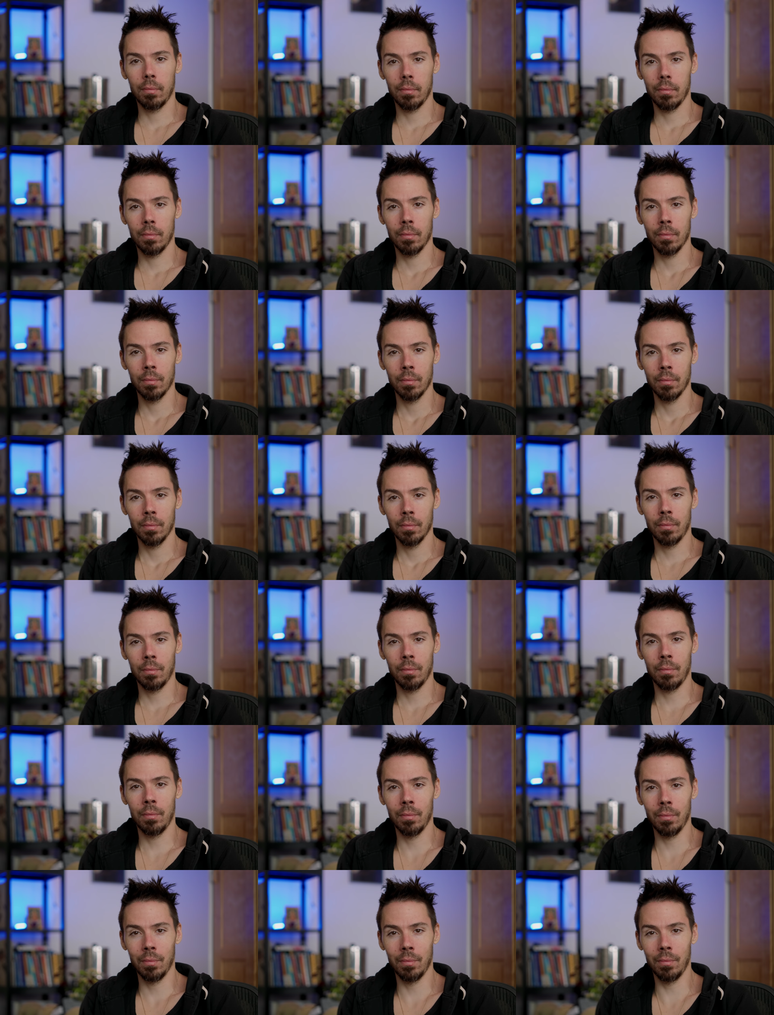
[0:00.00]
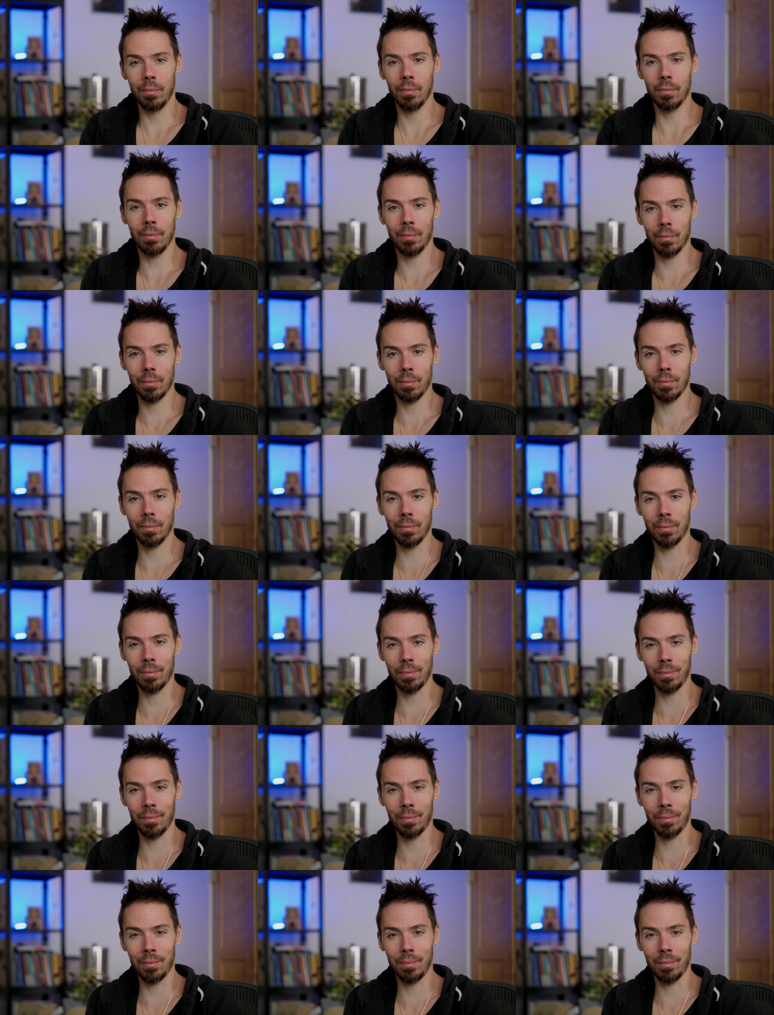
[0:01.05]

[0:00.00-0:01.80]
Nothing is said.